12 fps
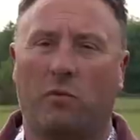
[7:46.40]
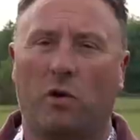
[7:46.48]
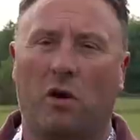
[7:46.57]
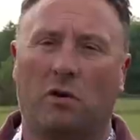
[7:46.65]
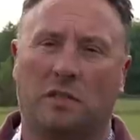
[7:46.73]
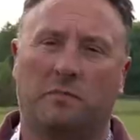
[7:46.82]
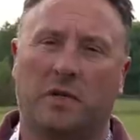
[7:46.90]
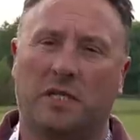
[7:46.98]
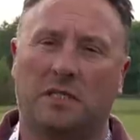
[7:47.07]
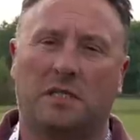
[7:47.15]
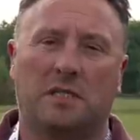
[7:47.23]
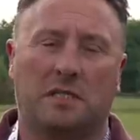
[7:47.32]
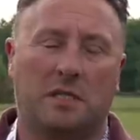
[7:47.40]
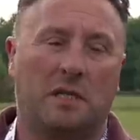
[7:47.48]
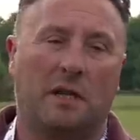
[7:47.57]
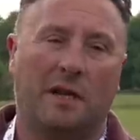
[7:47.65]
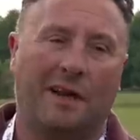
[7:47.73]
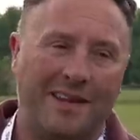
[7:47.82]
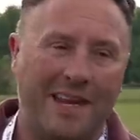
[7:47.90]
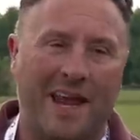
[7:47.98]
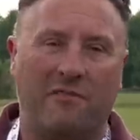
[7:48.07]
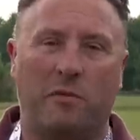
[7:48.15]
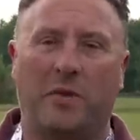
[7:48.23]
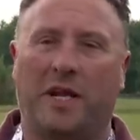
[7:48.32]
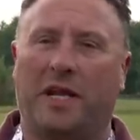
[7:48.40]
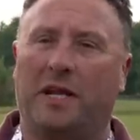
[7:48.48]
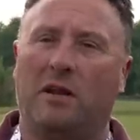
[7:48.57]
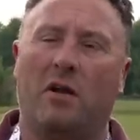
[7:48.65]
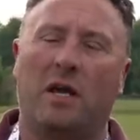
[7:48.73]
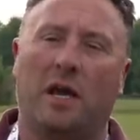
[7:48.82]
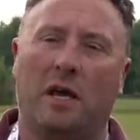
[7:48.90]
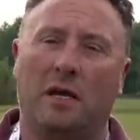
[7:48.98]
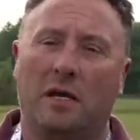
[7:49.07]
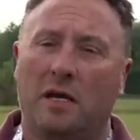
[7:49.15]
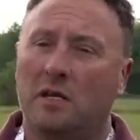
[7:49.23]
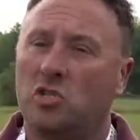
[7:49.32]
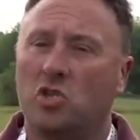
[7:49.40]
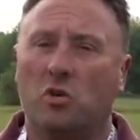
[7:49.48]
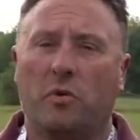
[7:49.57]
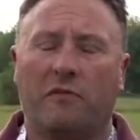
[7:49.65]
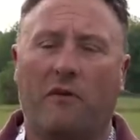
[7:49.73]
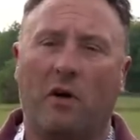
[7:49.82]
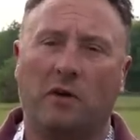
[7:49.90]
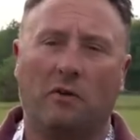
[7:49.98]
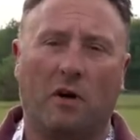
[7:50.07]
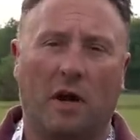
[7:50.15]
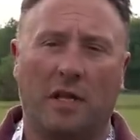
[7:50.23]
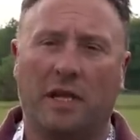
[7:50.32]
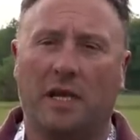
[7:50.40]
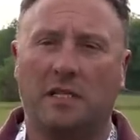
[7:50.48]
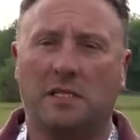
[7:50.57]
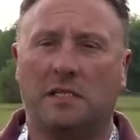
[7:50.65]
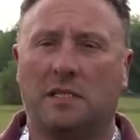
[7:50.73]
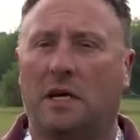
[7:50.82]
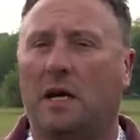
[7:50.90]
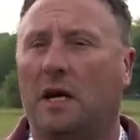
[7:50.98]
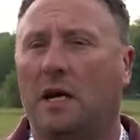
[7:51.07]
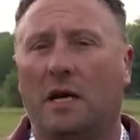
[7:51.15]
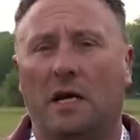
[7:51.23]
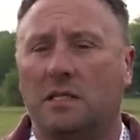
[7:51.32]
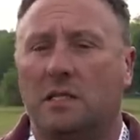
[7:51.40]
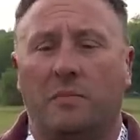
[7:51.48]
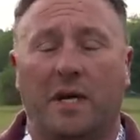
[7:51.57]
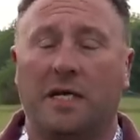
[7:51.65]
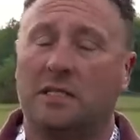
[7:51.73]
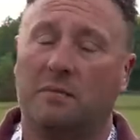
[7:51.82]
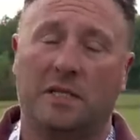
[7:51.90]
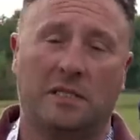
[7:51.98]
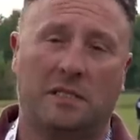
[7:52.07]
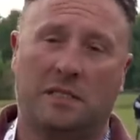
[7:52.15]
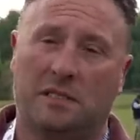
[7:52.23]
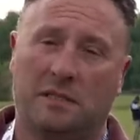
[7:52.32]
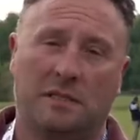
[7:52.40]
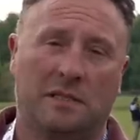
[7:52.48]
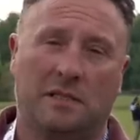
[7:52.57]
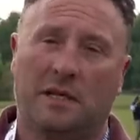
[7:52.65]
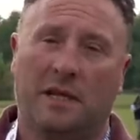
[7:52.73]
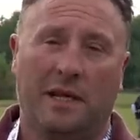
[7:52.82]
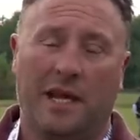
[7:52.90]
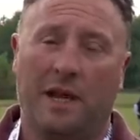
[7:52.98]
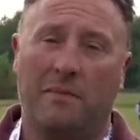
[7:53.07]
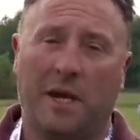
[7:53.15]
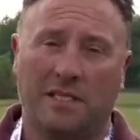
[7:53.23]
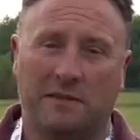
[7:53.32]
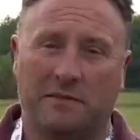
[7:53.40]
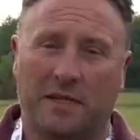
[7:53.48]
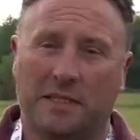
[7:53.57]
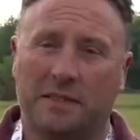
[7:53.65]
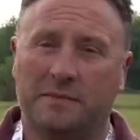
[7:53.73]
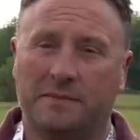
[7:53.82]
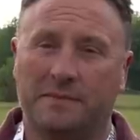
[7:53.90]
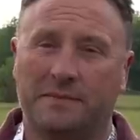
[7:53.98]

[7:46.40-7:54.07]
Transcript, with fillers: the world, but never been in like a super final like this, uh, and to beat them, it's, yeah, massive thing.